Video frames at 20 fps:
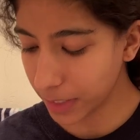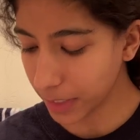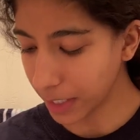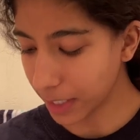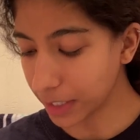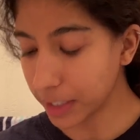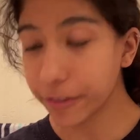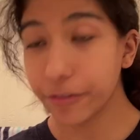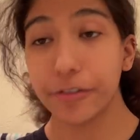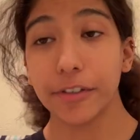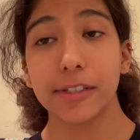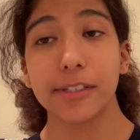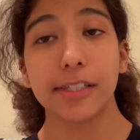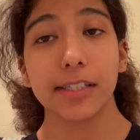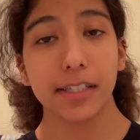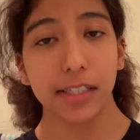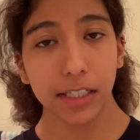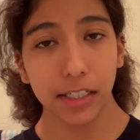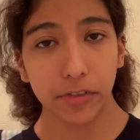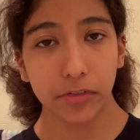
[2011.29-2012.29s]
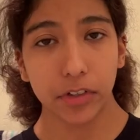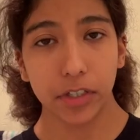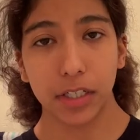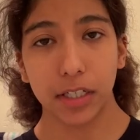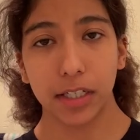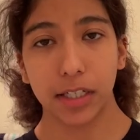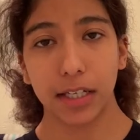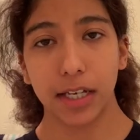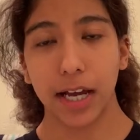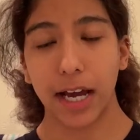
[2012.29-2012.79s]
And if it's
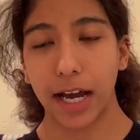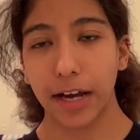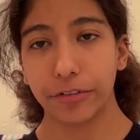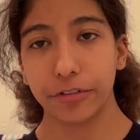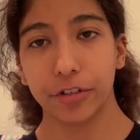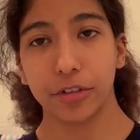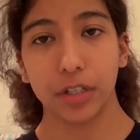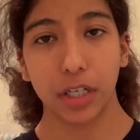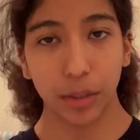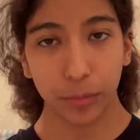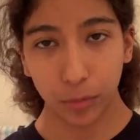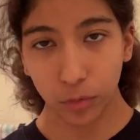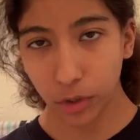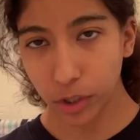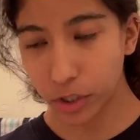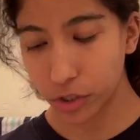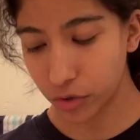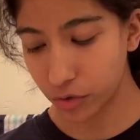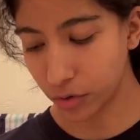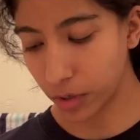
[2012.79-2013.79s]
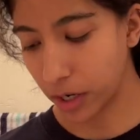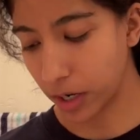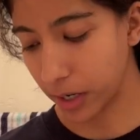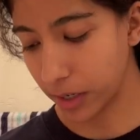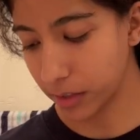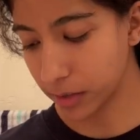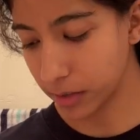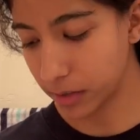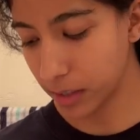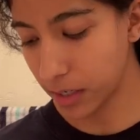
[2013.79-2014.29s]
evening, after I
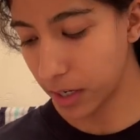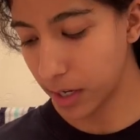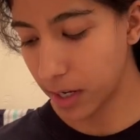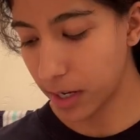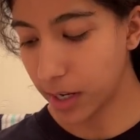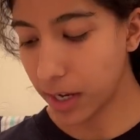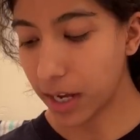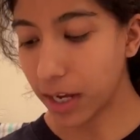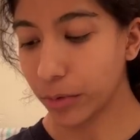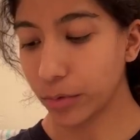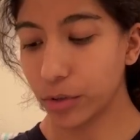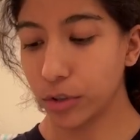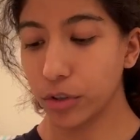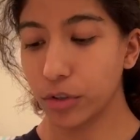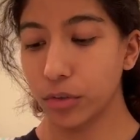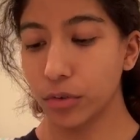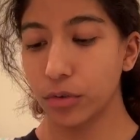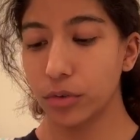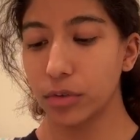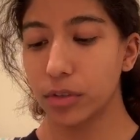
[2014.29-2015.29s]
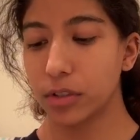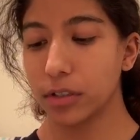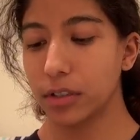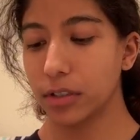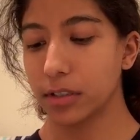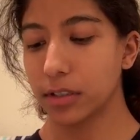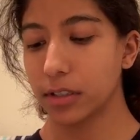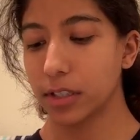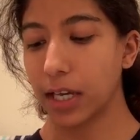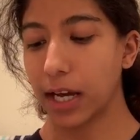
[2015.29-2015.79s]
moisturize, I would use
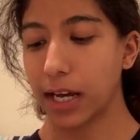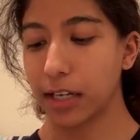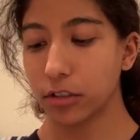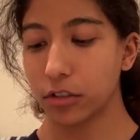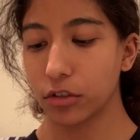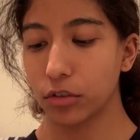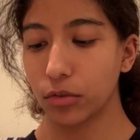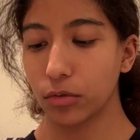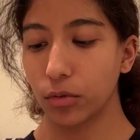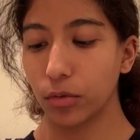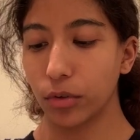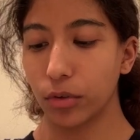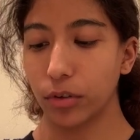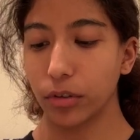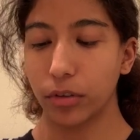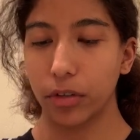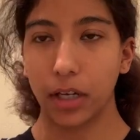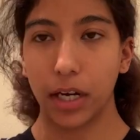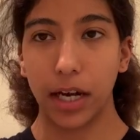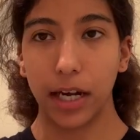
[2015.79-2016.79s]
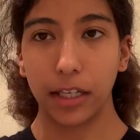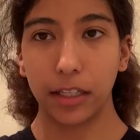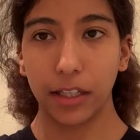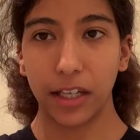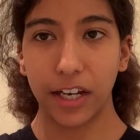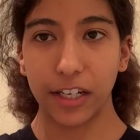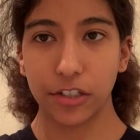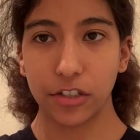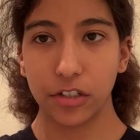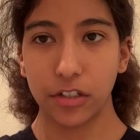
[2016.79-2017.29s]
this castor oil
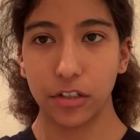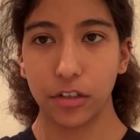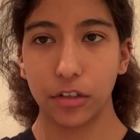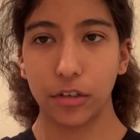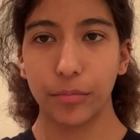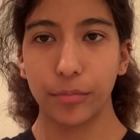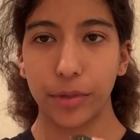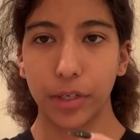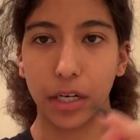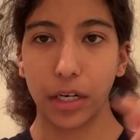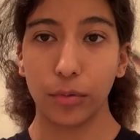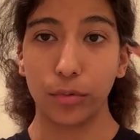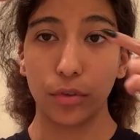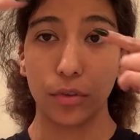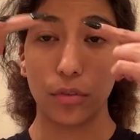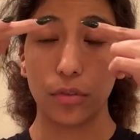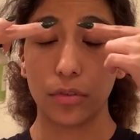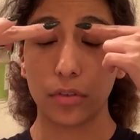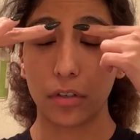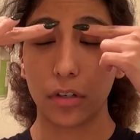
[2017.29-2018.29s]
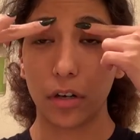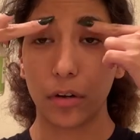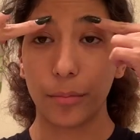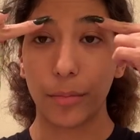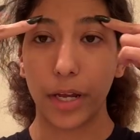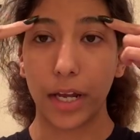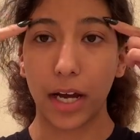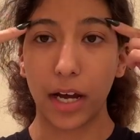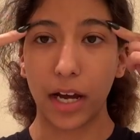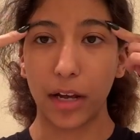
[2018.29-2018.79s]
eyelash serum, but I would use it on
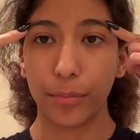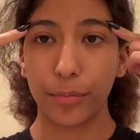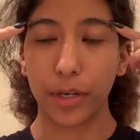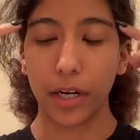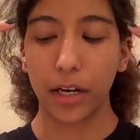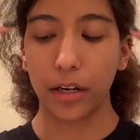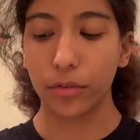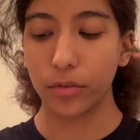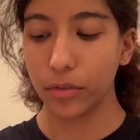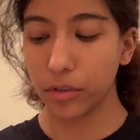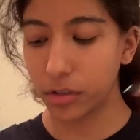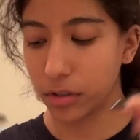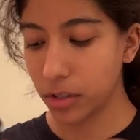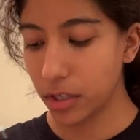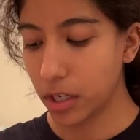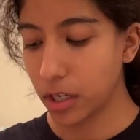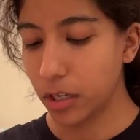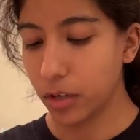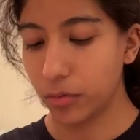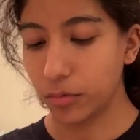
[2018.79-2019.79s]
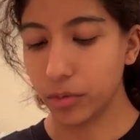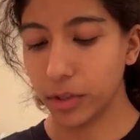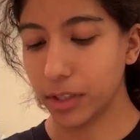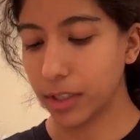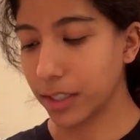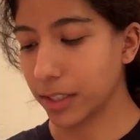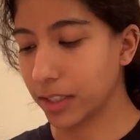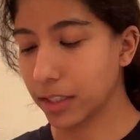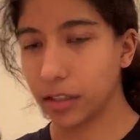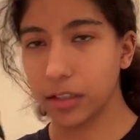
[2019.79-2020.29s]
my eyebrows with
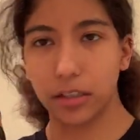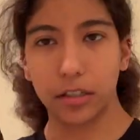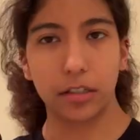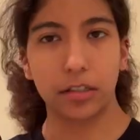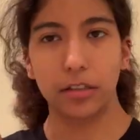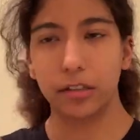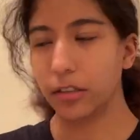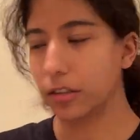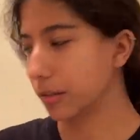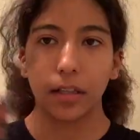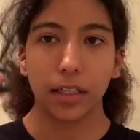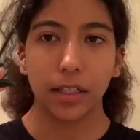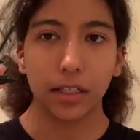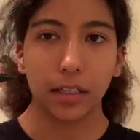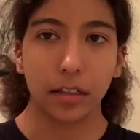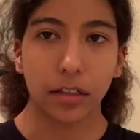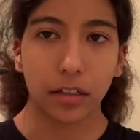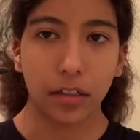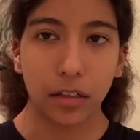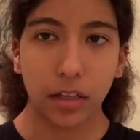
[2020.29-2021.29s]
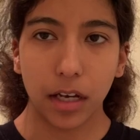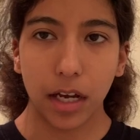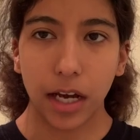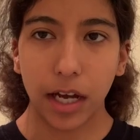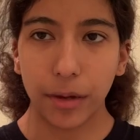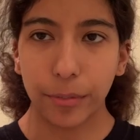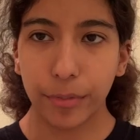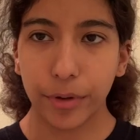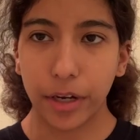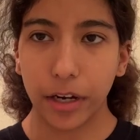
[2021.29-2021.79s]
like a little like a little
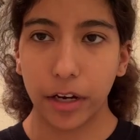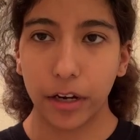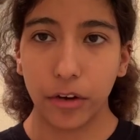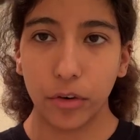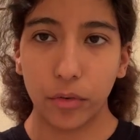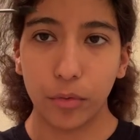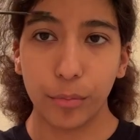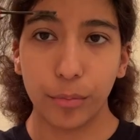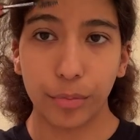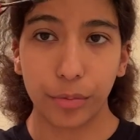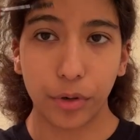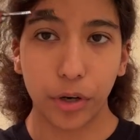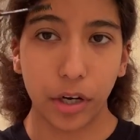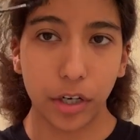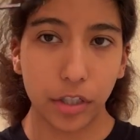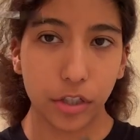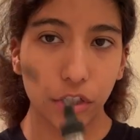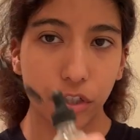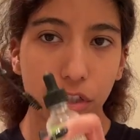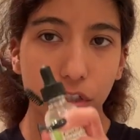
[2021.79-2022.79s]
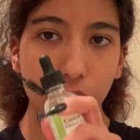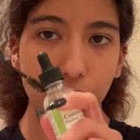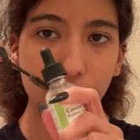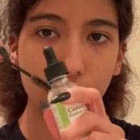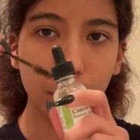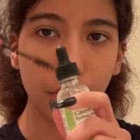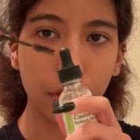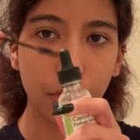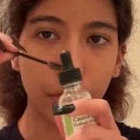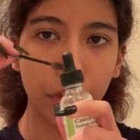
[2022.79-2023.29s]
eyebrow brush.
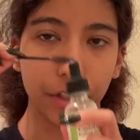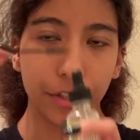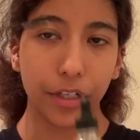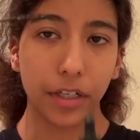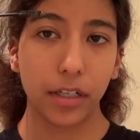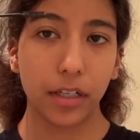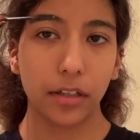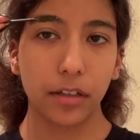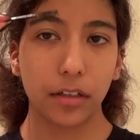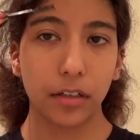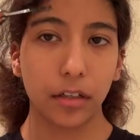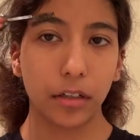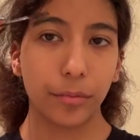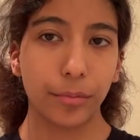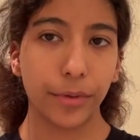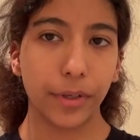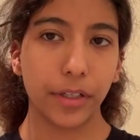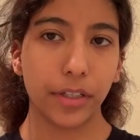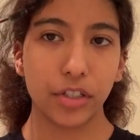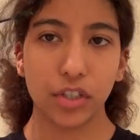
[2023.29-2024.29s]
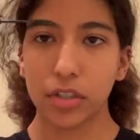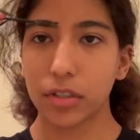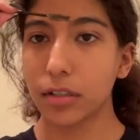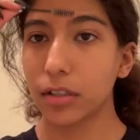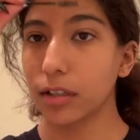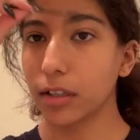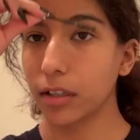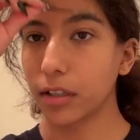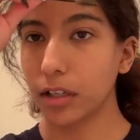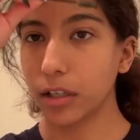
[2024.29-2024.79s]
You know, I'll take a little bit, just a
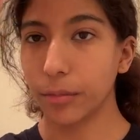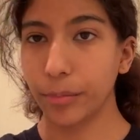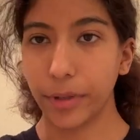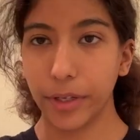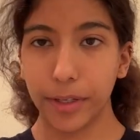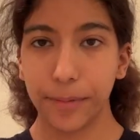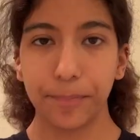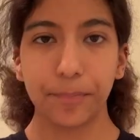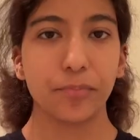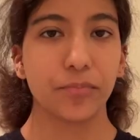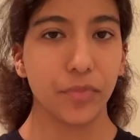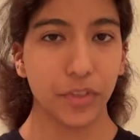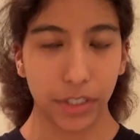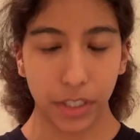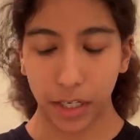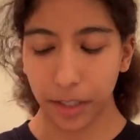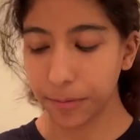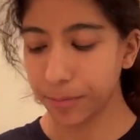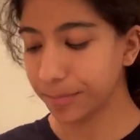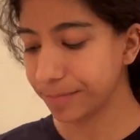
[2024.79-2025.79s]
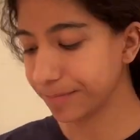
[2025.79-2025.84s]
little bit. Done.